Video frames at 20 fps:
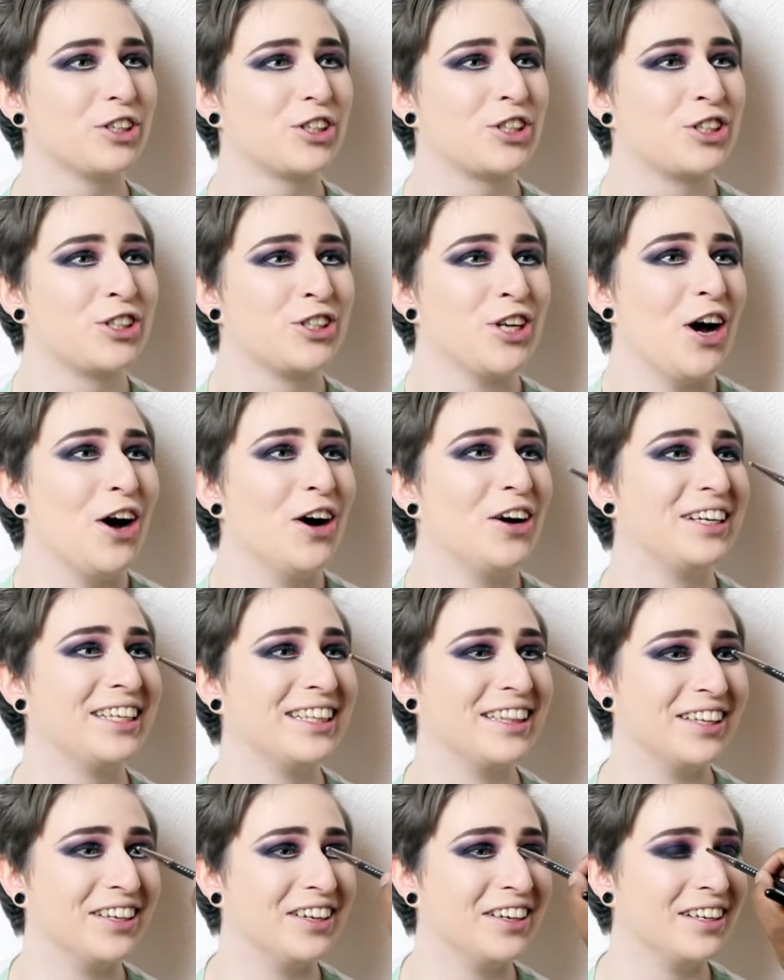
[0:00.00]
just starred
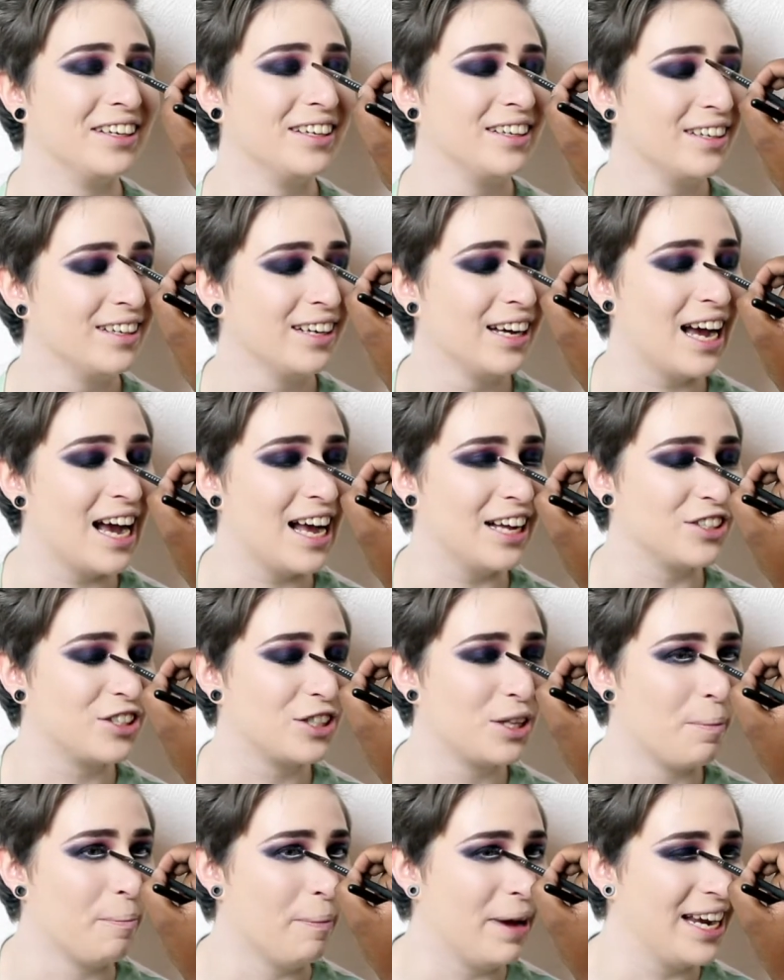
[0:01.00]
in the
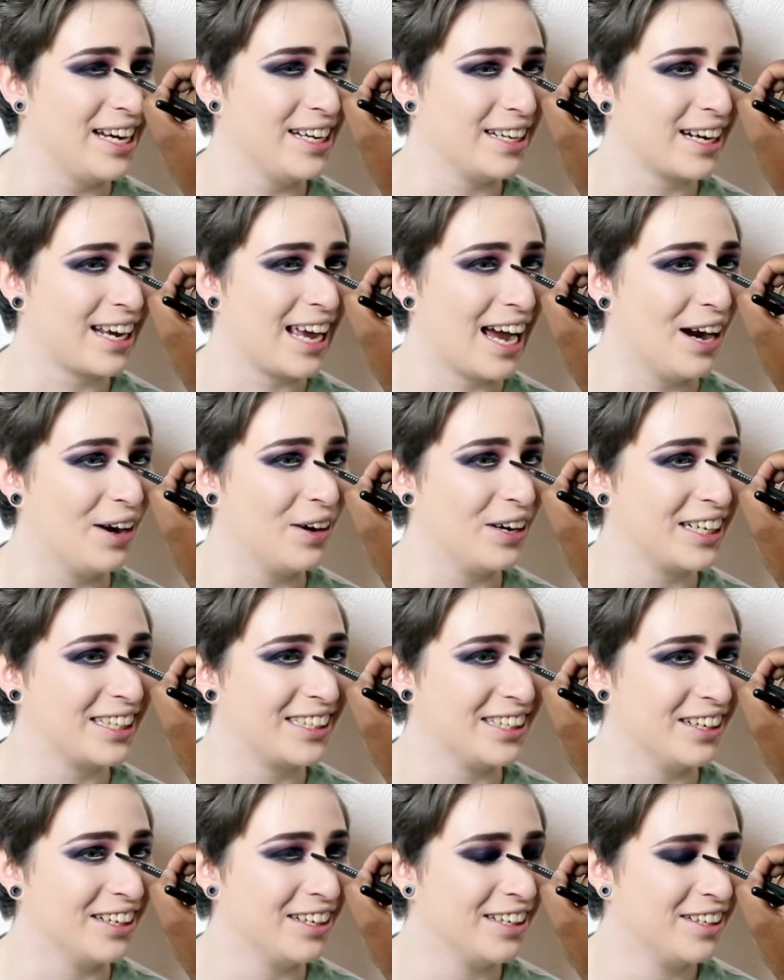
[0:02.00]
as the main
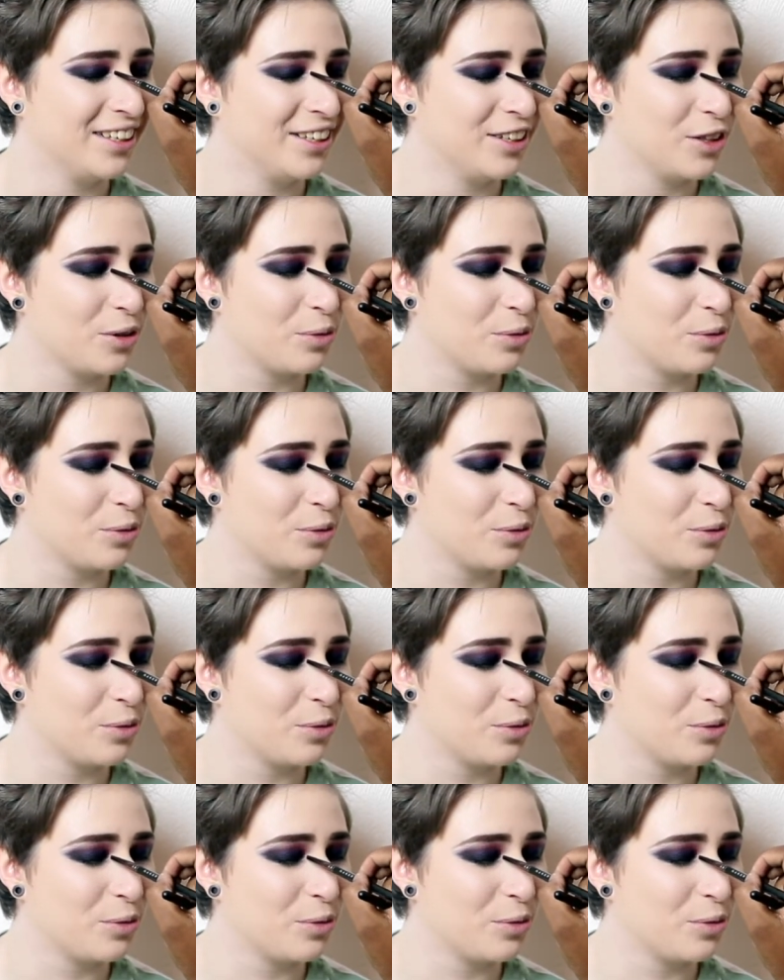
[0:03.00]
character